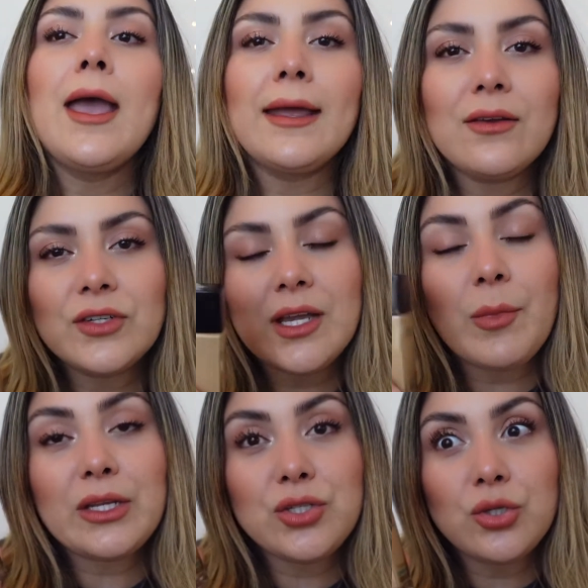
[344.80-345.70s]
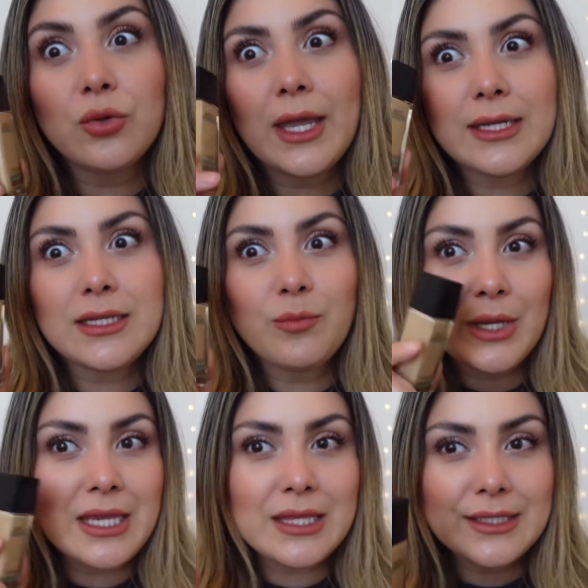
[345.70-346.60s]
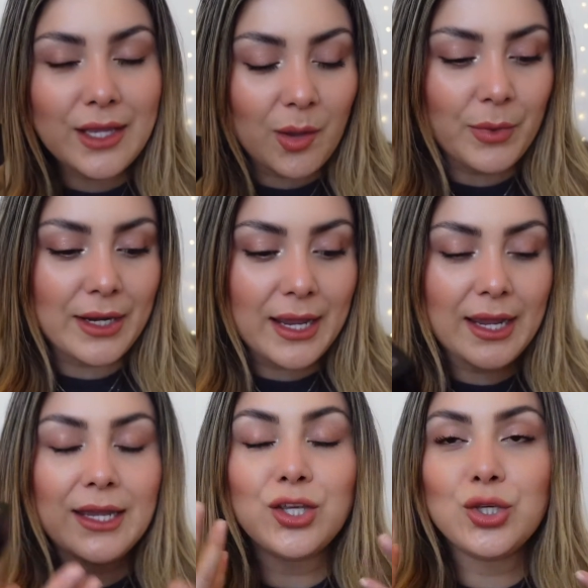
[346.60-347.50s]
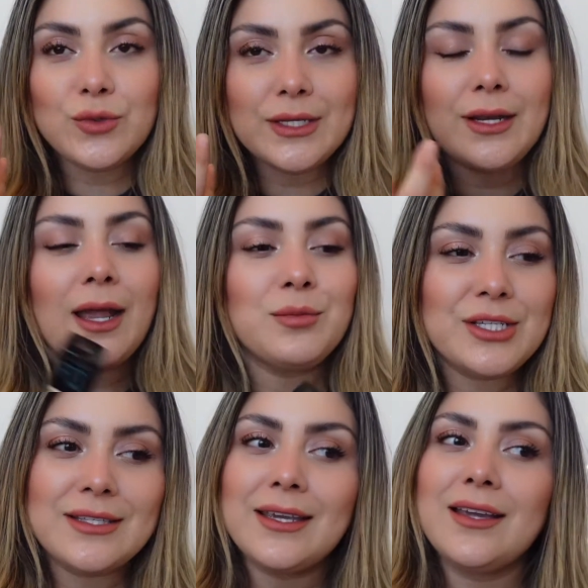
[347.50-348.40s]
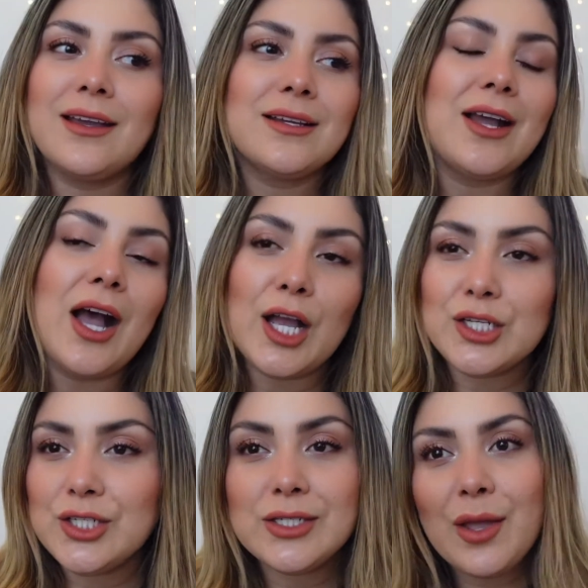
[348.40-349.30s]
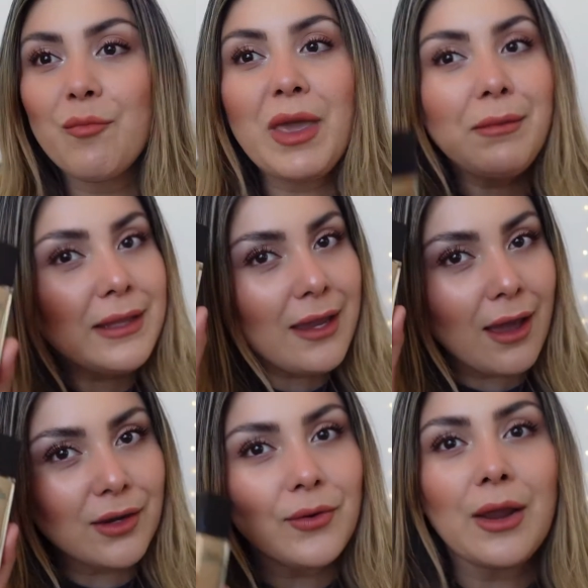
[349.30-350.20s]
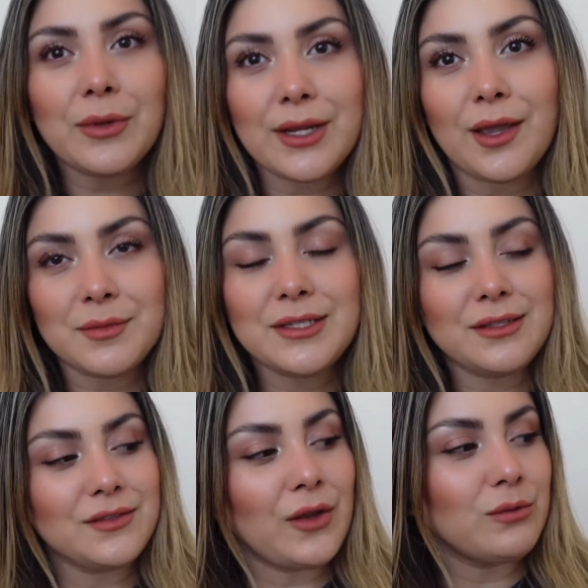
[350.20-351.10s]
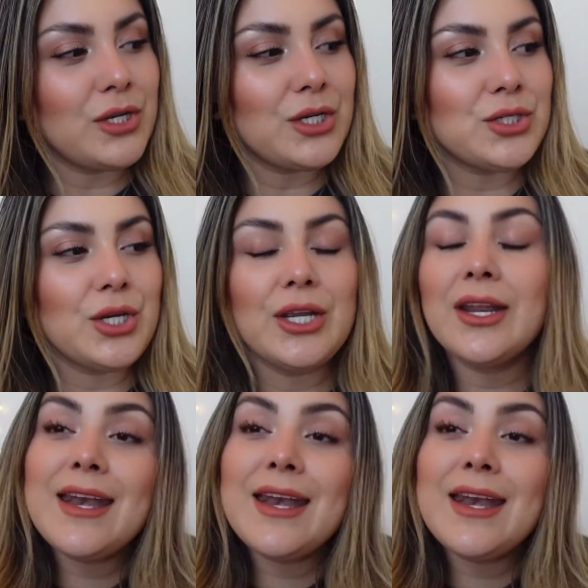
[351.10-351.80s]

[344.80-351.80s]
And every time I do end up picking this up and I use it, I'm just like, gosh, Maybelline got it right when it comes to this foundation.